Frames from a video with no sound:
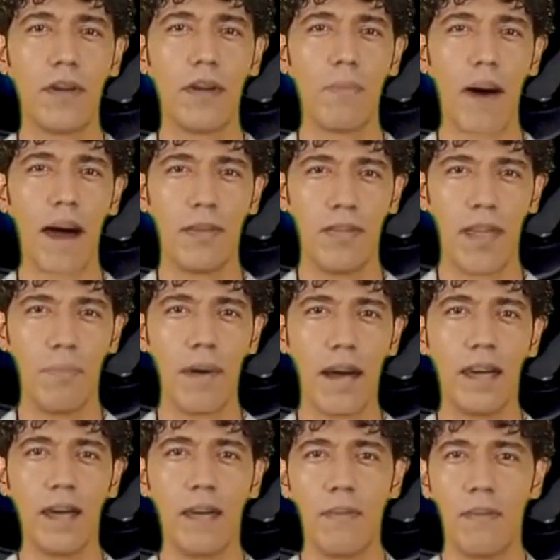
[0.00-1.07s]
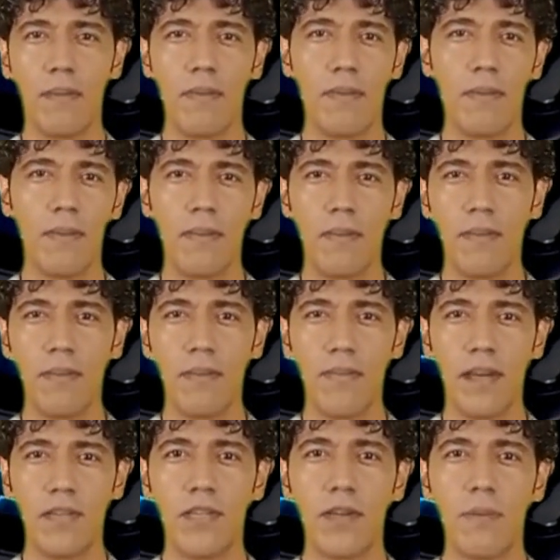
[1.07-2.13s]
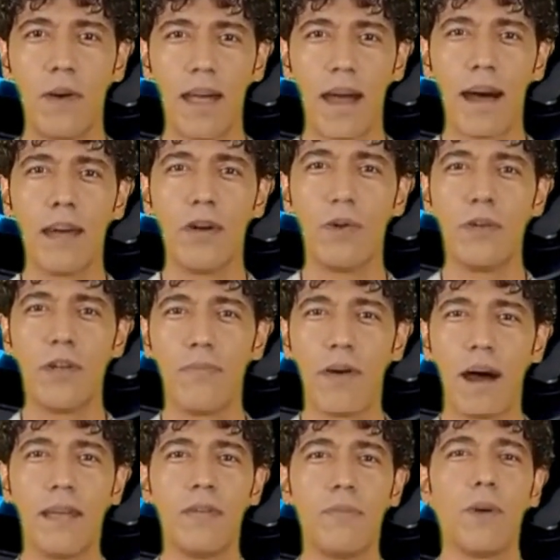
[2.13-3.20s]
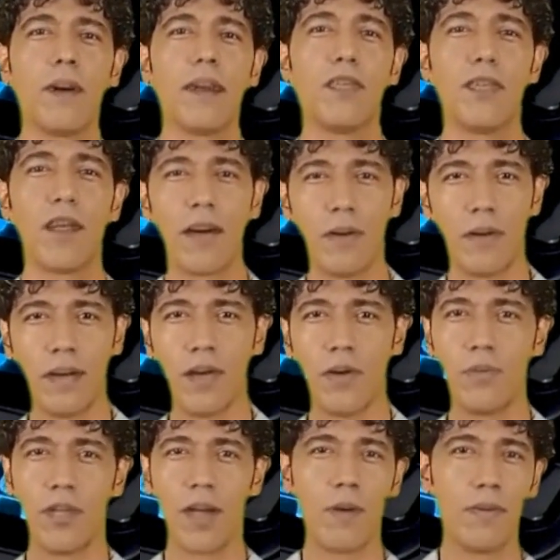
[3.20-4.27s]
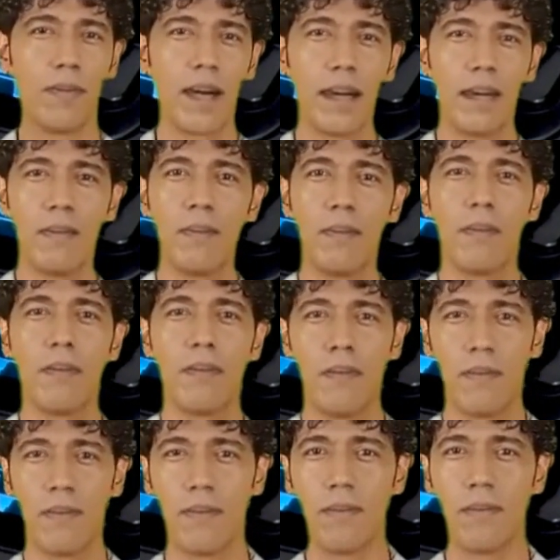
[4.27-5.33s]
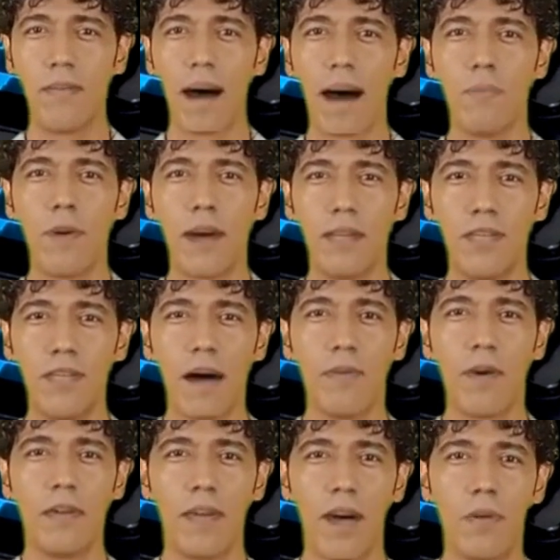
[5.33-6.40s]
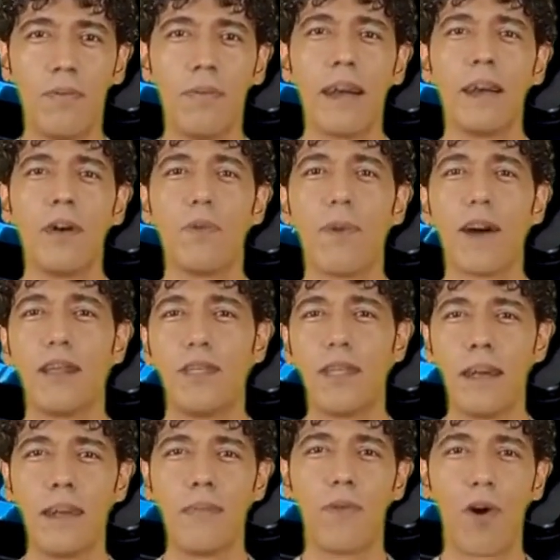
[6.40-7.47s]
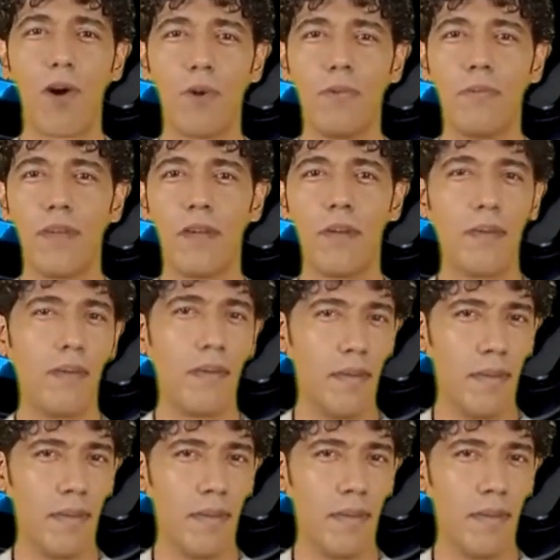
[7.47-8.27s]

during the pandemic. This is a mechanical device for external use only. That means there are no needle piercing involved.